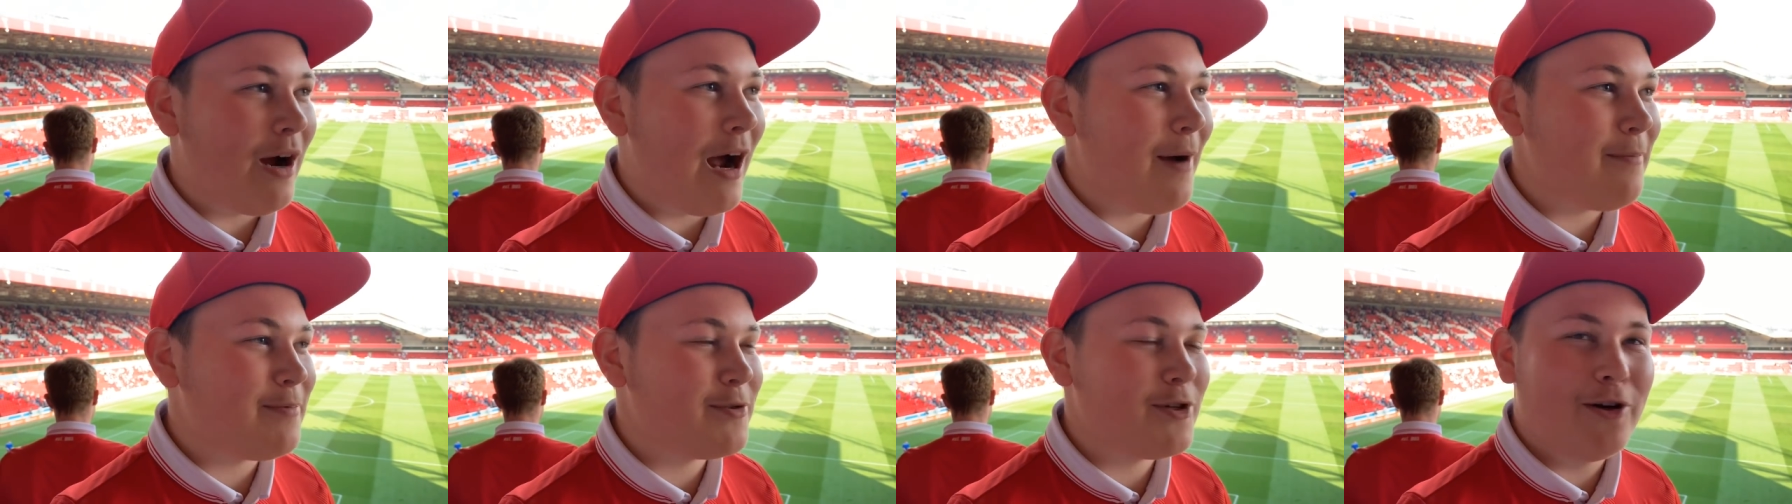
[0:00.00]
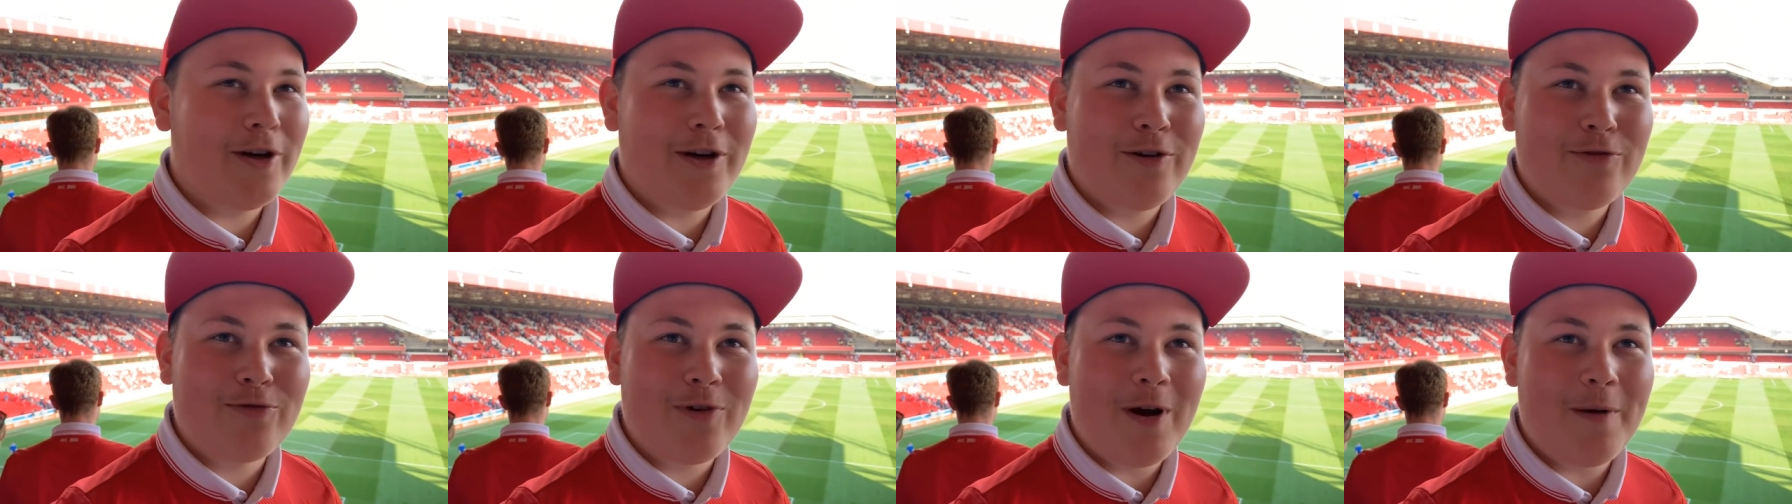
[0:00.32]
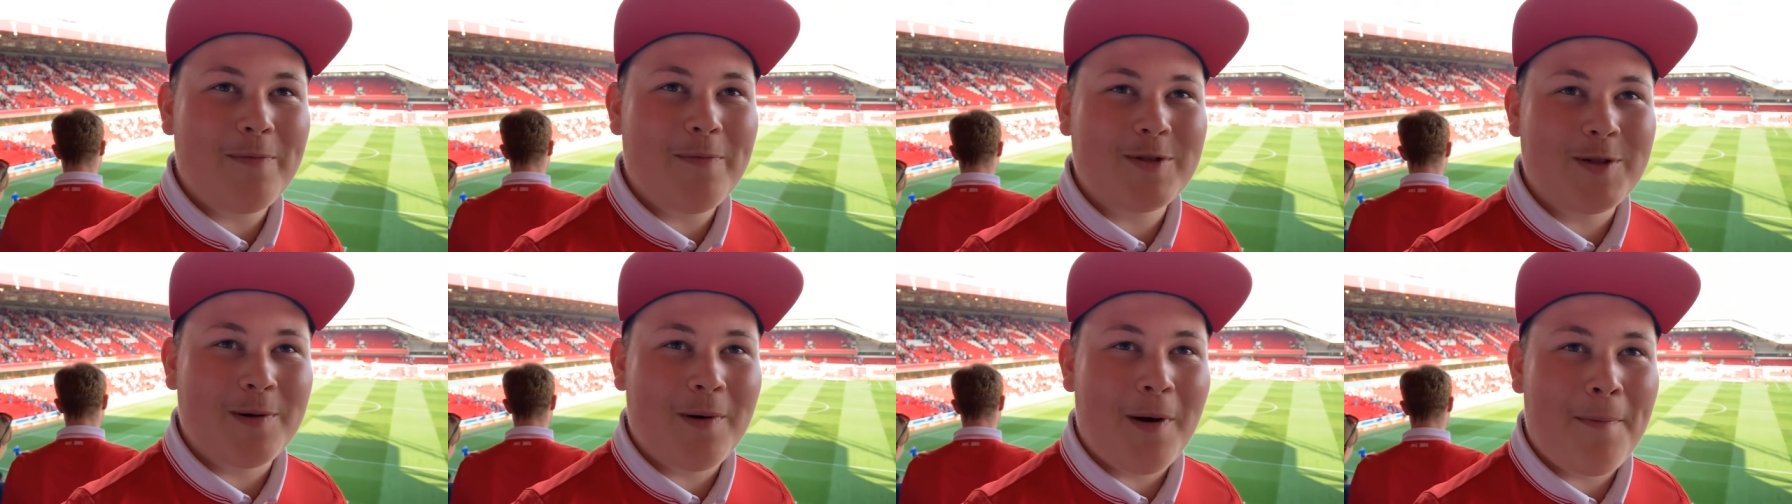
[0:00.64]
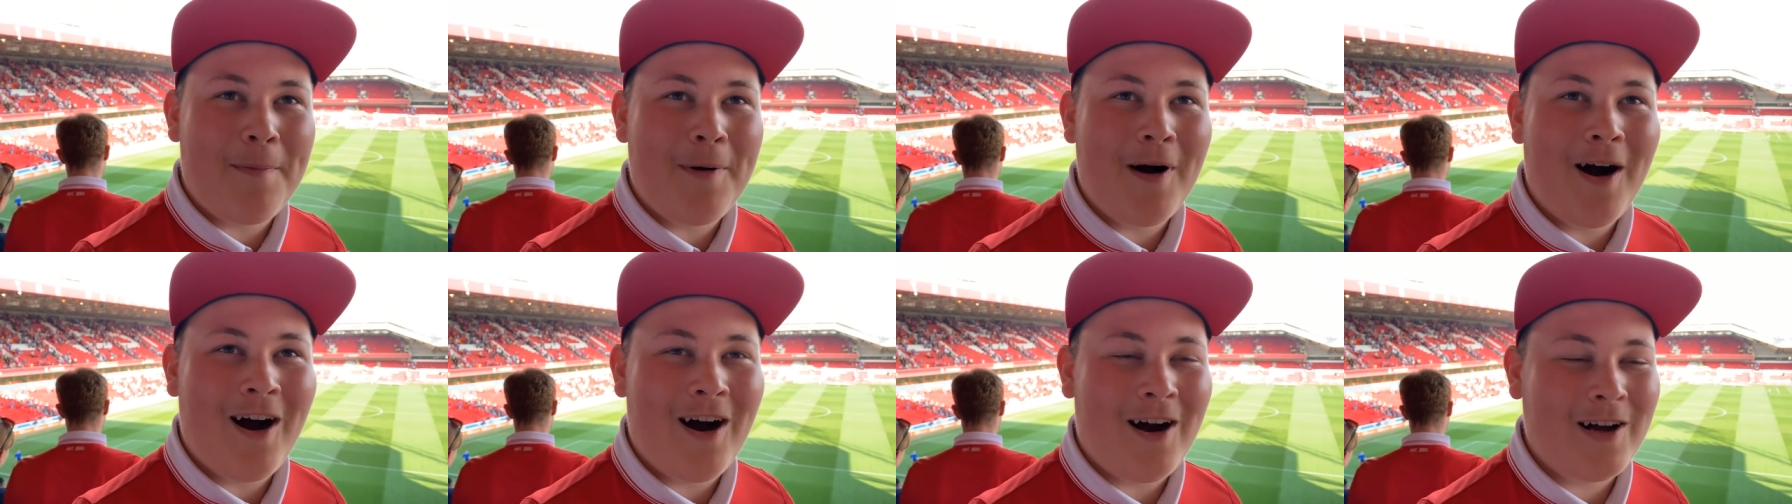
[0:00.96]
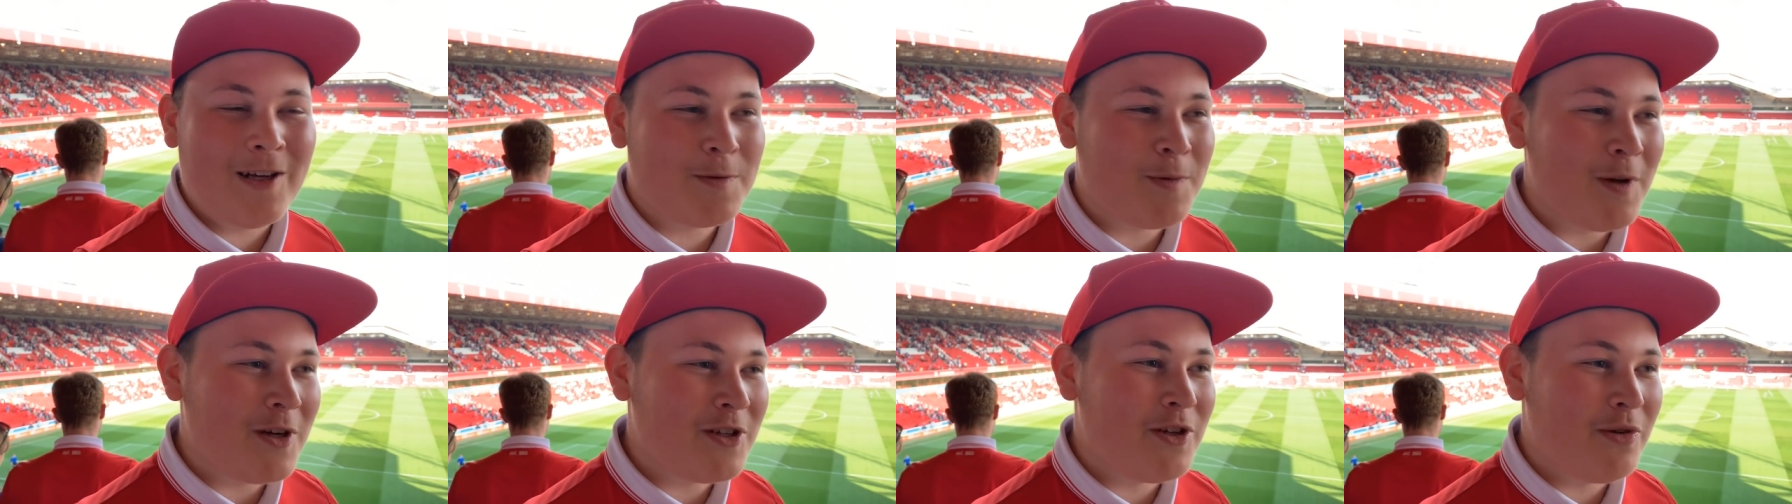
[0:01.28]
absolutely ripped him
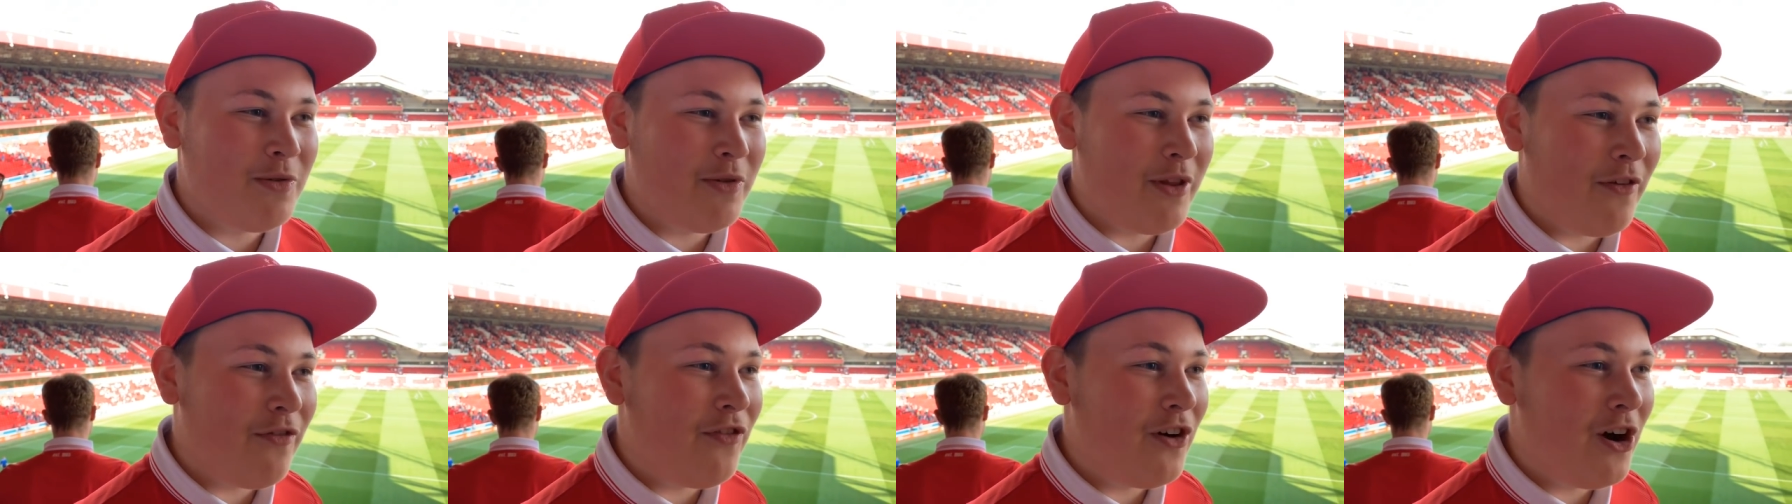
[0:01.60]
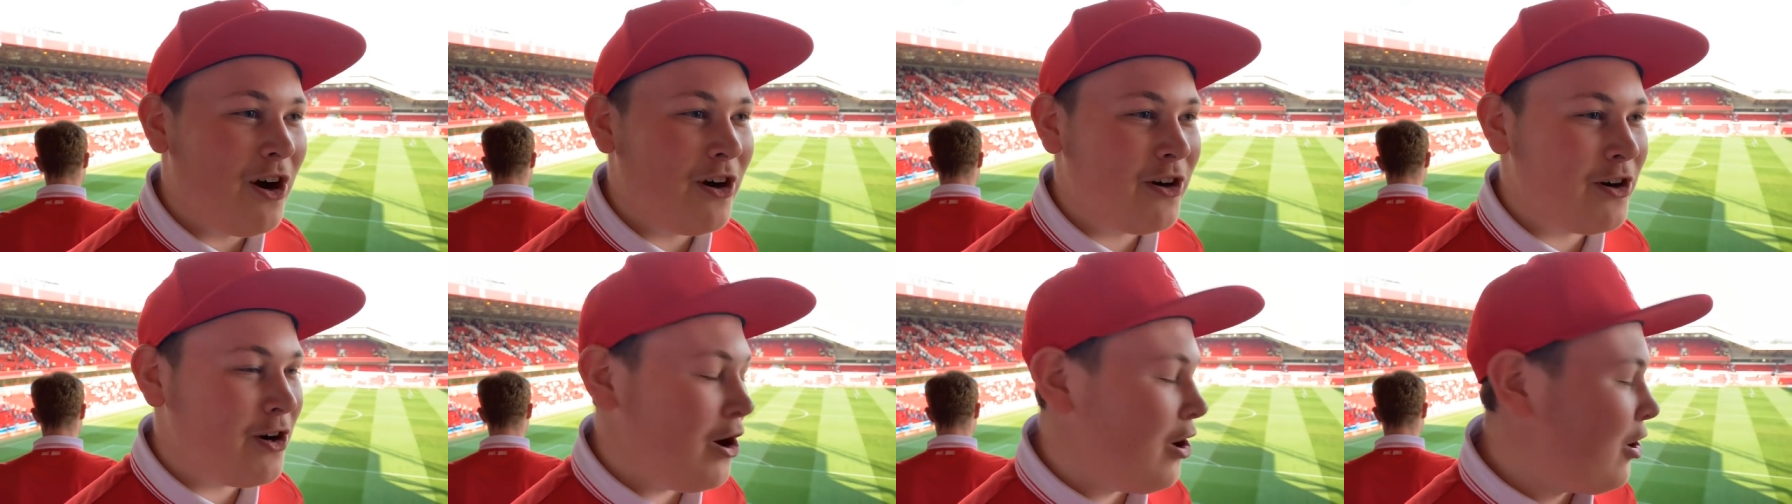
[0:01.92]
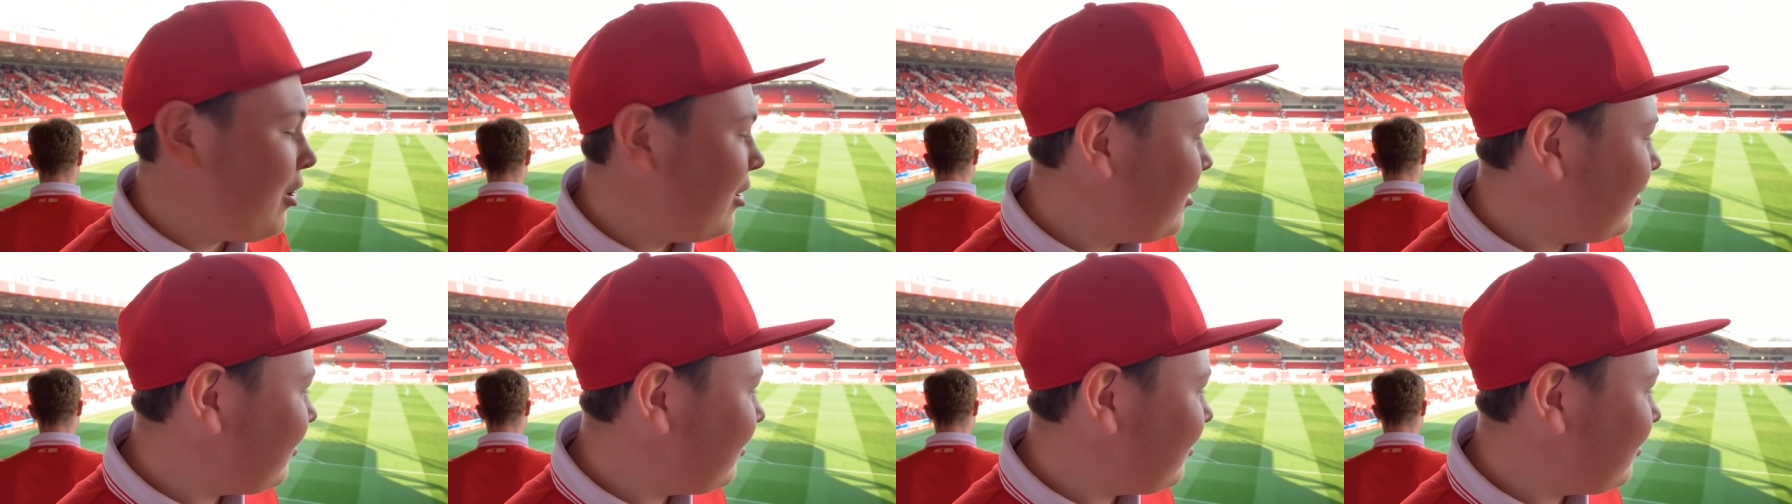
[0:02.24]
apart, especially the third goal.